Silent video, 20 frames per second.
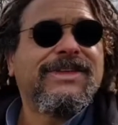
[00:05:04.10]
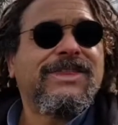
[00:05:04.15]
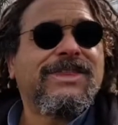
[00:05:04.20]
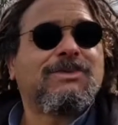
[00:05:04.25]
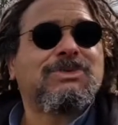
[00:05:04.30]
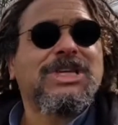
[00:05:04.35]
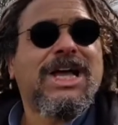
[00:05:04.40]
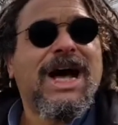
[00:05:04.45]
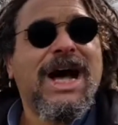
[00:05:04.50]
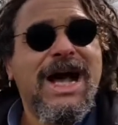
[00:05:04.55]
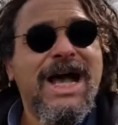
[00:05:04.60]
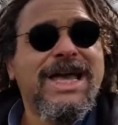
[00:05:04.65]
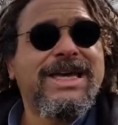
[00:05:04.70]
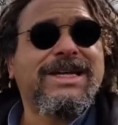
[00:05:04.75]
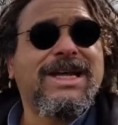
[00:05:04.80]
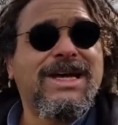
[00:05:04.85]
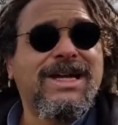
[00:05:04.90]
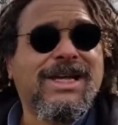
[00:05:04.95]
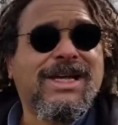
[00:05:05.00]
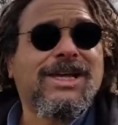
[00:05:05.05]
that there was a
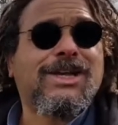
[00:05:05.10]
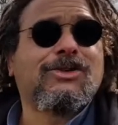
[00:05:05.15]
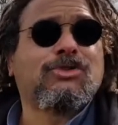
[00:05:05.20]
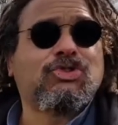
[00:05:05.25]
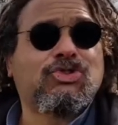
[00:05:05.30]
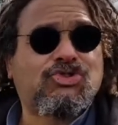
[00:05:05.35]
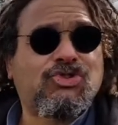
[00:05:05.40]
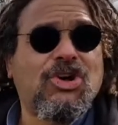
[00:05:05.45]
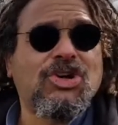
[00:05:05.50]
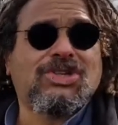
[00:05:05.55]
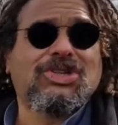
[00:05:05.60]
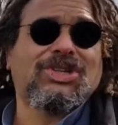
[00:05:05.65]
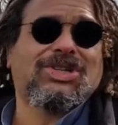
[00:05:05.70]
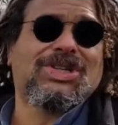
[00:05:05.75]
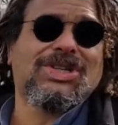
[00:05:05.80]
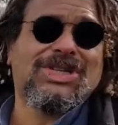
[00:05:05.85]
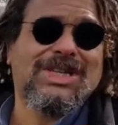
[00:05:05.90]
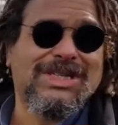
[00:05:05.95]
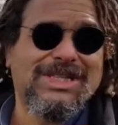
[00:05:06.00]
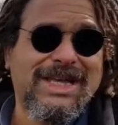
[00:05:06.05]
hierarchical structure
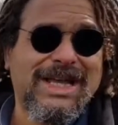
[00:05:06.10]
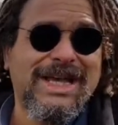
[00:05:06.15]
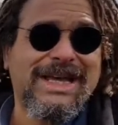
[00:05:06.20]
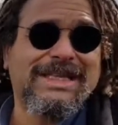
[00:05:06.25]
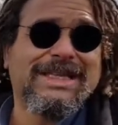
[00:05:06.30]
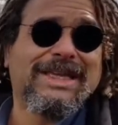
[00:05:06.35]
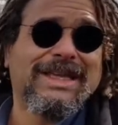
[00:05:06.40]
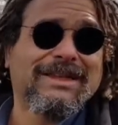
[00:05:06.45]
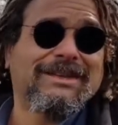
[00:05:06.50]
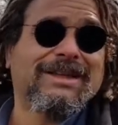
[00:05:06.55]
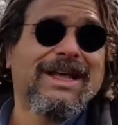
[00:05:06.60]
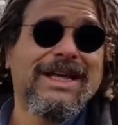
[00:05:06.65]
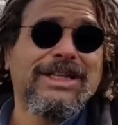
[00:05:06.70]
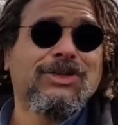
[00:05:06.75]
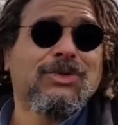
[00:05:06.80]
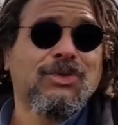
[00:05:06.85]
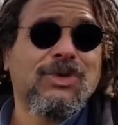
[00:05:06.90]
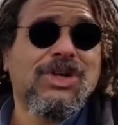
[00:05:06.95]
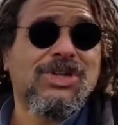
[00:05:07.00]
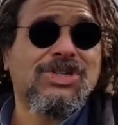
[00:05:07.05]
to society and
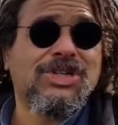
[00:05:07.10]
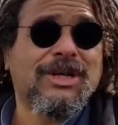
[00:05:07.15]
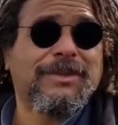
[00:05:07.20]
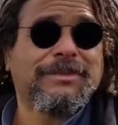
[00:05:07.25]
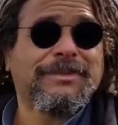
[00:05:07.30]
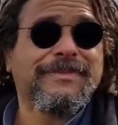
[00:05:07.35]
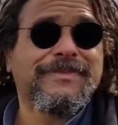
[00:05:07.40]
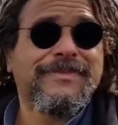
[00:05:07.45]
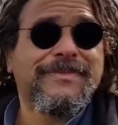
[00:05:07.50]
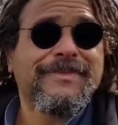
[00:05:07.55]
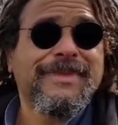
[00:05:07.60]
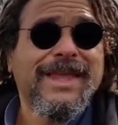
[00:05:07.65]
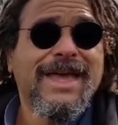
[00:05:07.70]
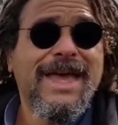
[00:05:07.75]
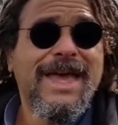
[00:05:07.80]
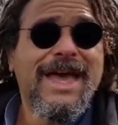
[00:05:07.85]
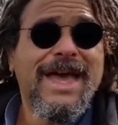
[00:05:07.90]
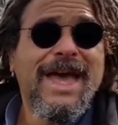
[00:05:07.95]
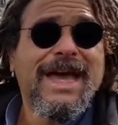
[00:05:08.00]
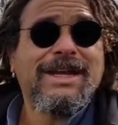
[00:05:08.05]
land ownership,
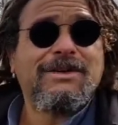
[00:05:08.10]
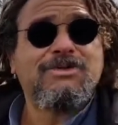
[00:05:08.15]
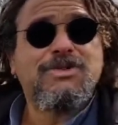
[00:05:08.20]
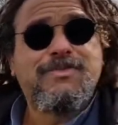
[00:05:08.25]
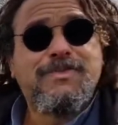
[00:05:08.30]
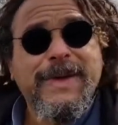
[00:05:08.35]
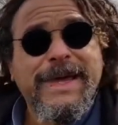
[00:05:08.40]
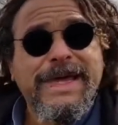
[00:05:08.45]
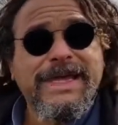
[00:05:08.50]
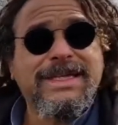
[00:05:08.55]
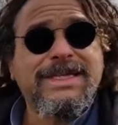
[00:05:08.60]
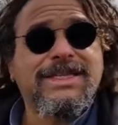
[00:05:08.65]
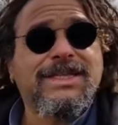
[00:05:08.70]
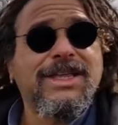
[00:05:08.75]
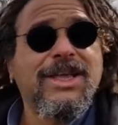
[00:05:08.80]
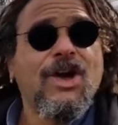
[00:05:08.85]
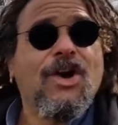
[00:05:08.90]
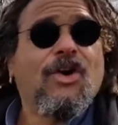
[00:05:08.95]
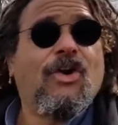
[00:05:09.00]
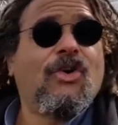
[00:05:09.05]
and it was based
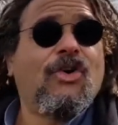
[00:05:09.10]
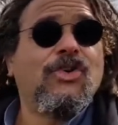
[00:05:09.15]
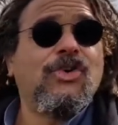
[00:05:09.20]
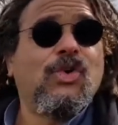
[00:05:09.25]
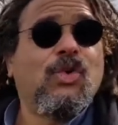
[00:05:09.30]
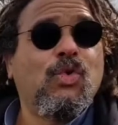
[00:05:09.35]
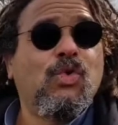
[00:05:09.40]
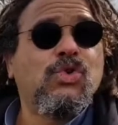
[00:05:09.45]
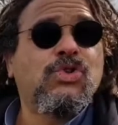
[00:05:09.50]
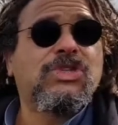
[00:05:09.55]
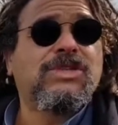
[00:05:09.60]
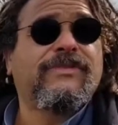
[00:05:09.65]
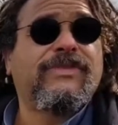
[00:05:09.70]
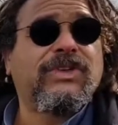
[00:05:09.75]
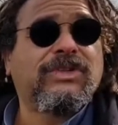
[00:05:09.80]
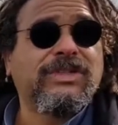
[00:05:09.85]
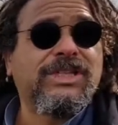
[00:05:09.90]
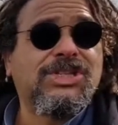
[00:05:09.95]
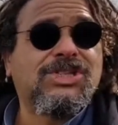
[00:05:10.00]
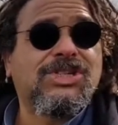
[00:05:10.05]
on oaths of
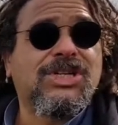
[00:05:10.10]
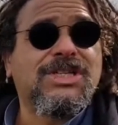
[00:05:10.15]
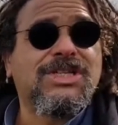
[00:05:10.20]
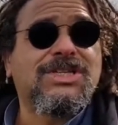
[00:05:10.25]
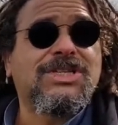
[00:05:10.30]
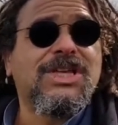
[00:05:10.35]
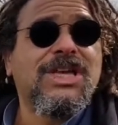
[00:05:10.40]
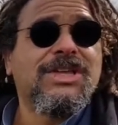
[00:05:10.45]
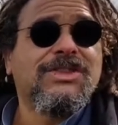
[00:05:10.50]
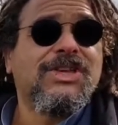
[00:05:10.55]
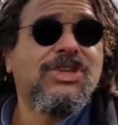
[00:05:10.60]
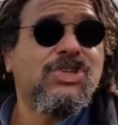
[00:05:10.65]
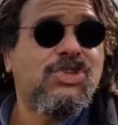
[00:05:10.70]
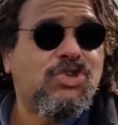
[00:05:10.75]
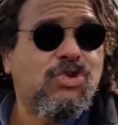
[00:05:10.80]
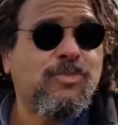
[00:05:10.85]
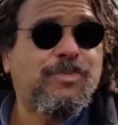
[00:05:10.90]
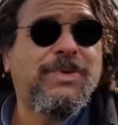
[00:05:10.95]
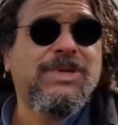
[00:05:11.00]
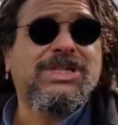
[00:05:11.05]
allegiance that
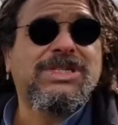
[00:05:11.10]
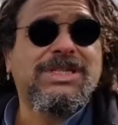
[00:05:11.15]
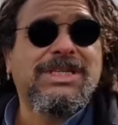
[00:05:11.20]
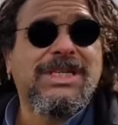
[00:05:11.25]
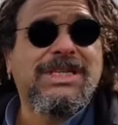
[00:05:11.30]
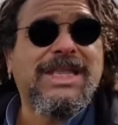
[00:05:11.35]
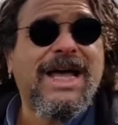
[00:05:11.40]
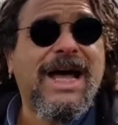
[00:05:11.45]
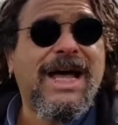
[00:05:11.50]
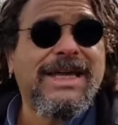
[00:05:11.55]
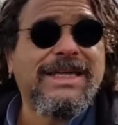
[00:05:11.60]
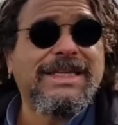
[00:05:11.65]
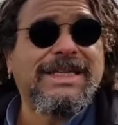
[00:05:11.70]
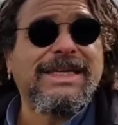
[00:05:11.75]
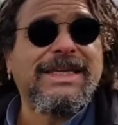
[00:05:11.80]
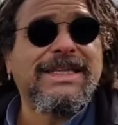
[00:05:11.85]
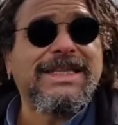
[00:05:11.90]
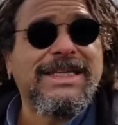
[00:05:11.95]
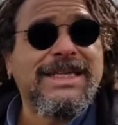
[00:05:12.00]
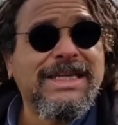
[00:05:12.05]
superseded the
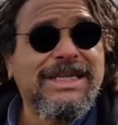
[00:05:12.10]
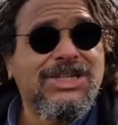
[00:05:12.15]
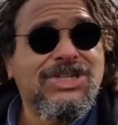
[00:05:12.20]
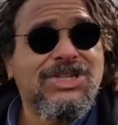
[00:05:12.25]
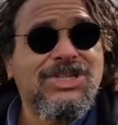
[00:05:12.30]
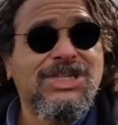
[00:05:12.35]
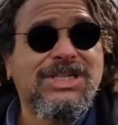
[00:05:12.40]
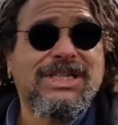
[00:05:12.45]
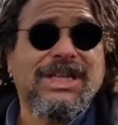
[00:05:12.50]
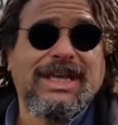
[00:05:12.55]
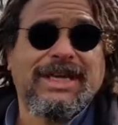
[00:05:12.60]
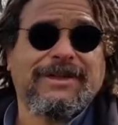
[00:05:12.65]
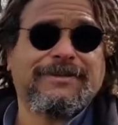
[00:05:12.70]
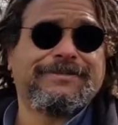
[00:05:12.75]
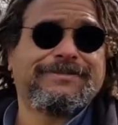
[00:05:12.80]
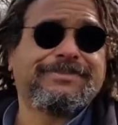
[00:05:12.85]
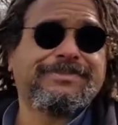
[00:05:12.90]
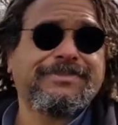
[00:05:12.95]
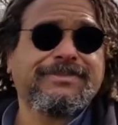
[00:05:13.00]
idea of the nation state.